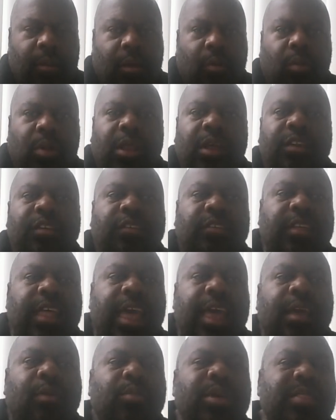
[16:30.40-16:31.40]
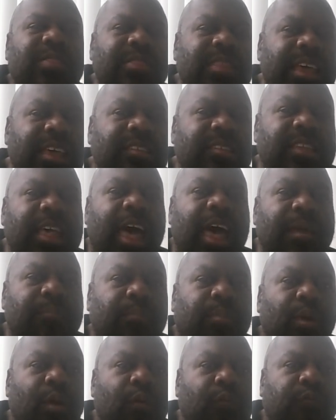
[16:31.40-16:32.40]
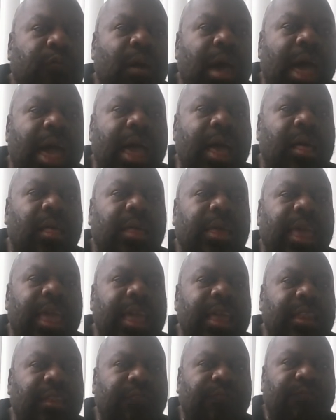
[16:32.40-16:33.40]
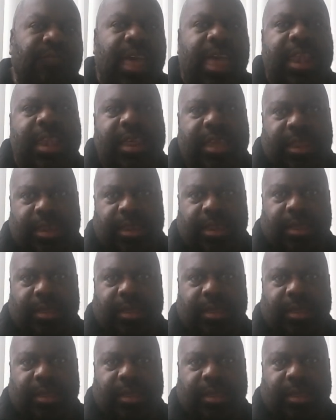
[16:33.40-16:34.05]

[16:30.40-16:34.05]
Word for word: Well, understand, with this high profile a defendant,